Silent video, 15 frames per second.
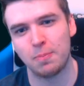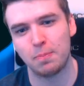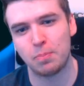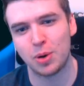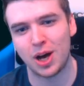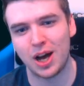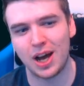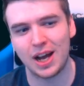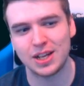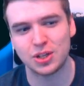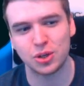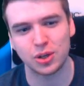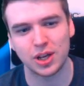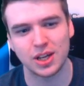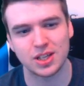but I
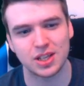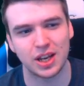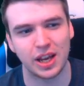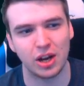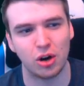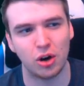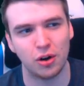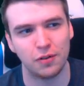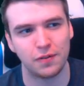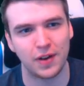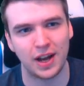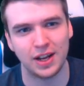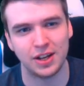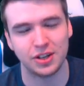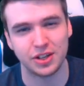took yesterday off
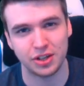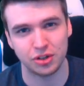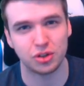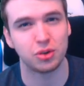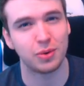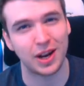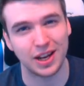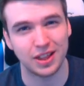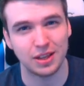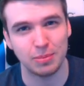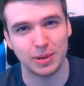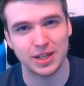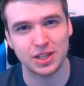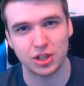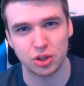and didn't do anything,
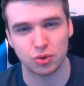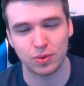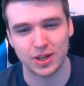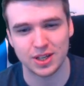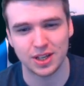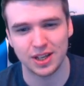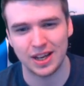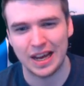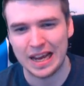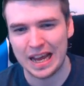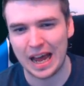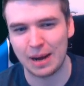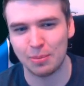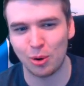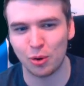basically just rested it.
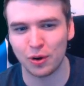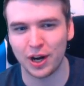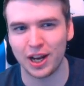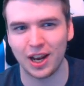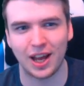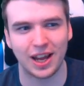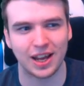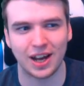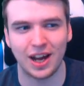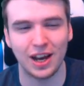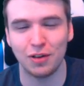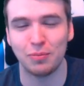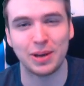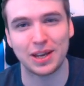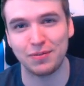And I'm already like, I
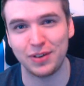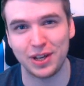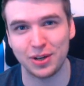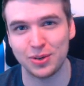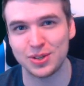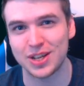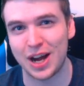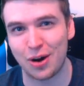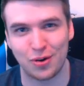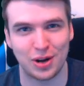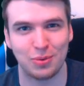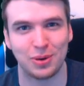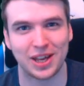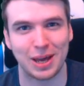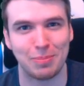love making videos. I already
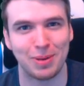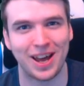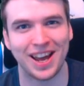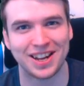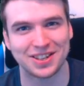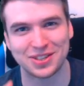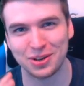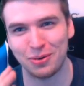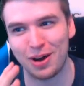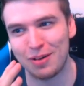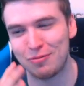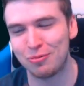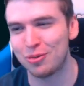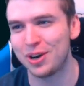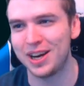want to get back, so I
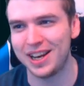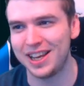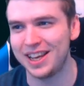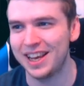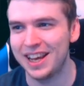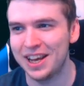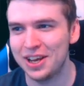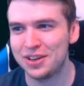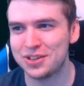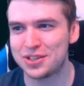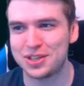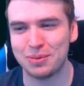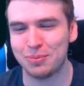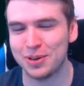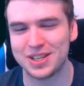really just
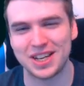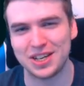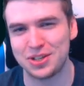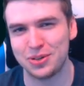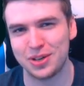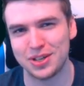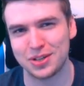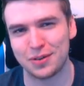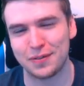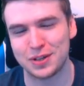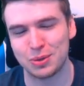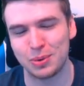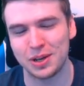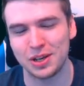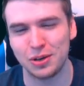didn't want to take 2 days off. So
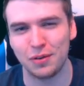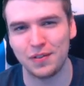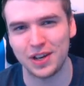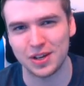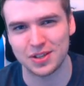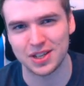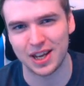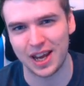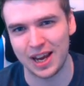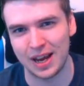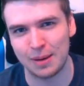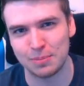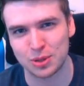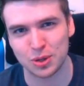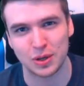we're going to do a video today.
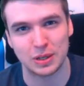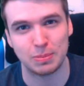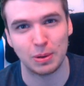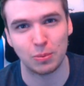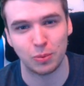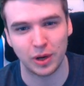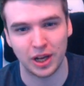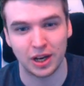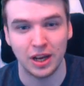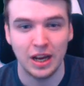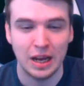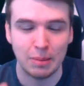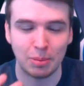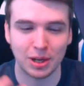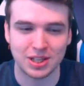I'm sorry it's a bit weird,
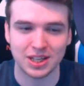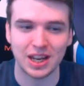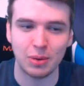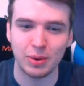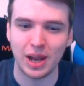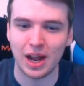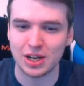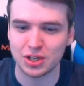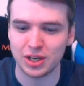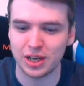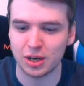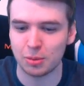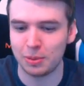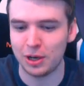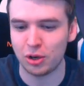but today we actually are
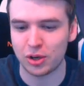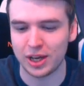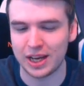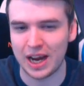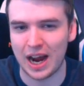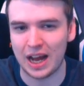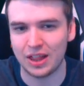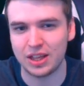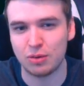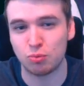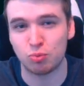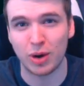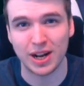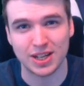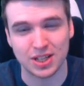going to be looking at the
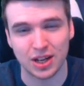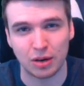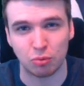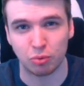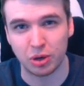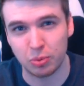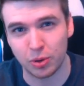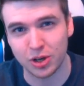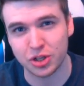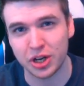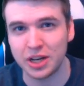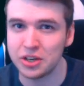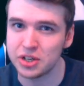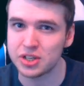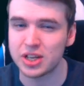REK'SAI rework
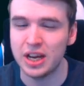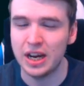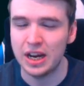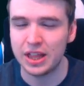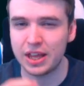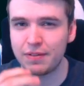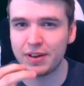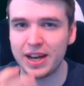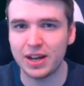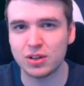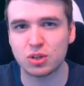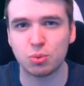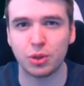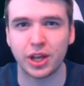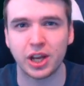changes. They've
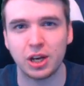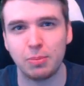announced what they're going to